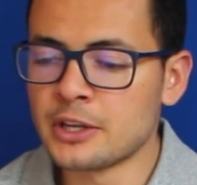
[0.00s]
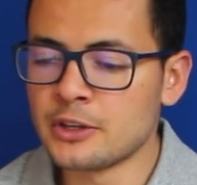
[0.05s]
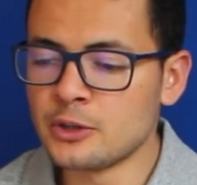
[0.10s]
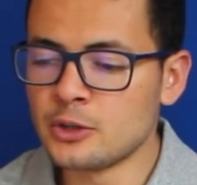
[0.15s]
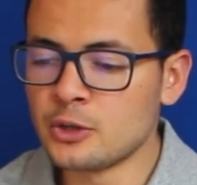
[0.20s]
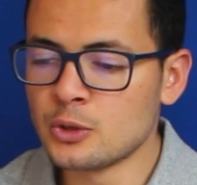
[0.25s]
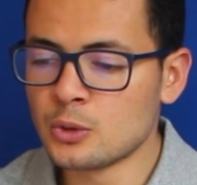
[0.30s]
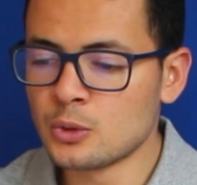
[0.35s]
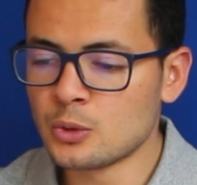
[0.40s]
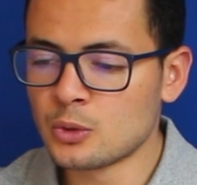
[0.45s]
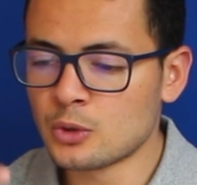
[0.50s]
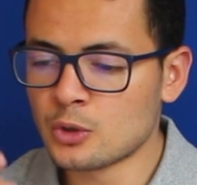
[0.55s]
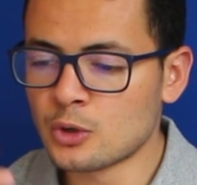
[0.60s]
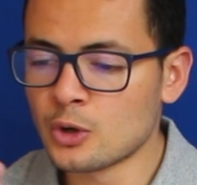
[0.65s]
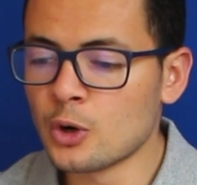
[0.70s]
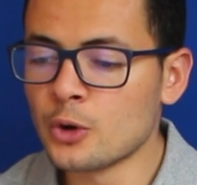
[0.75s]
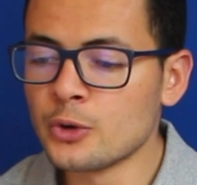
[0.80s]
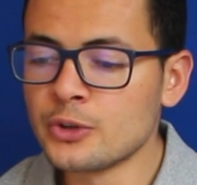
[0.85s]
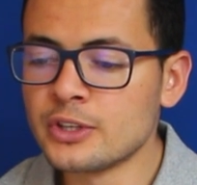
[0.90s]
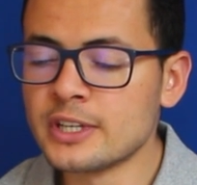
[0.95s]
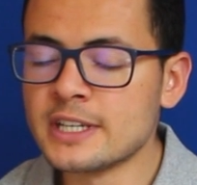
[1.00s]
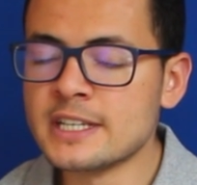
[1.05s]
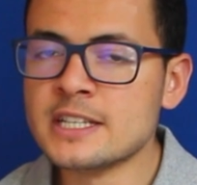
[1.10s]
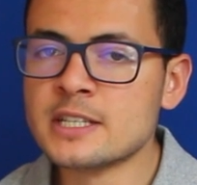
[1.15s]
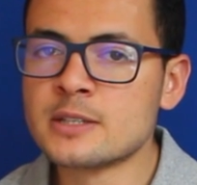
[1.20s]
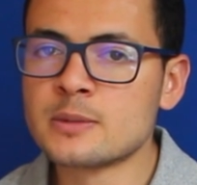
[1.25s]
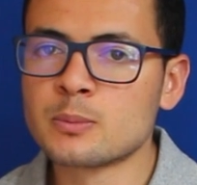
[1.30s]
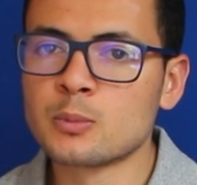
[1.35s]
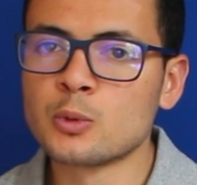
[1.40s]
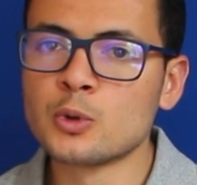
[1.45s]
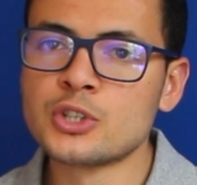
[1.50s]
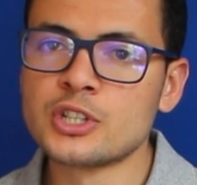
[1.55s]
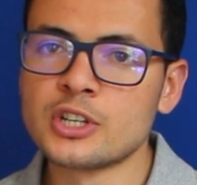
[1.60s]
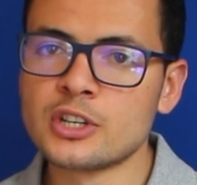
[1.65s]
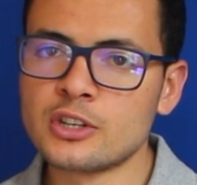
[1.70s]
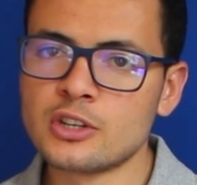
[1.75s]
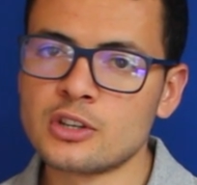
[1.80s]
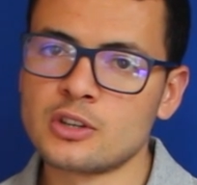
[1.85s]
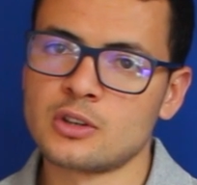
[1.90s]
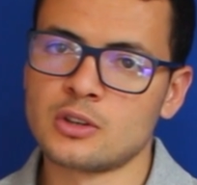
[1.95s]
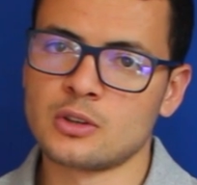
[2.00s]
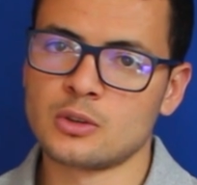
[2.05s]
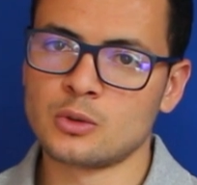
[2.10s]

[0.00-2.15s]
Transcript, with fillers: a new code is pushed